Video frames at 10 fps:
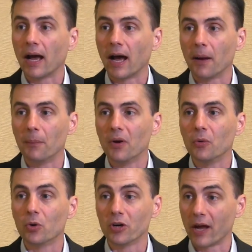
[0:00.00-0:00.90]
Um,
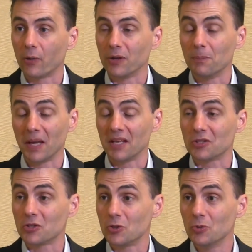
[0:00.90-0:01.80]
we're now in beta
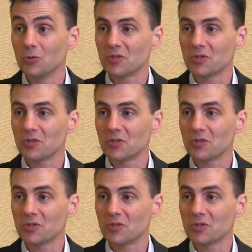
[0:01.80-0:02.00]
2,